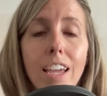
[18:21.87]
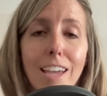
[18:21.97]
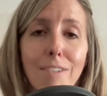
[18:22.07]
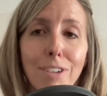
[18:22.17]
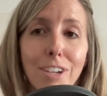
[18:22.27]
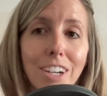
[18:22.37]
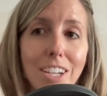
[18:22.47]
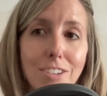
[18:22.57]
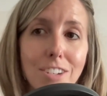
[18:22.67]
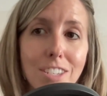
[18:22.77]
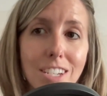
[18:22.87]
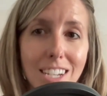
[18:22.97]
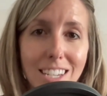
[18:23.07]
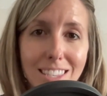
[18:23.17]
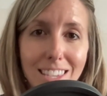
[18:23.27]
If you're interested
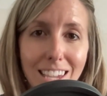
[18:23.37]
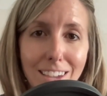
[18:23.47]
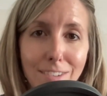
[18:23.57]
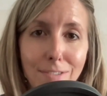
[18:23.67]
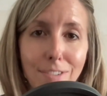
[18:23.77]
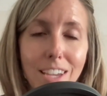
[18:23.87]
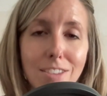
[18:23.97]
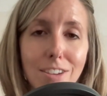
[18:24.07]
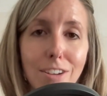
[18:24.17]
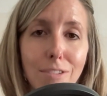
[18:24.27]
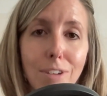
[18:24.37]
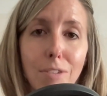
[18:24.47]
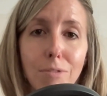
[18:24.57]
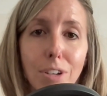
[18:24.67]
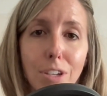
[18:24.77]
in seeing if it's a good
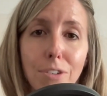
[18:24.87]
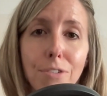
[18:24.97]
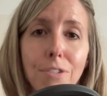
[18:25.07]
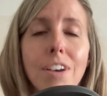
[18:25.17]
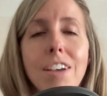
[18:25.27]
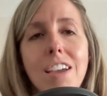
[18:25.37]
fit for you,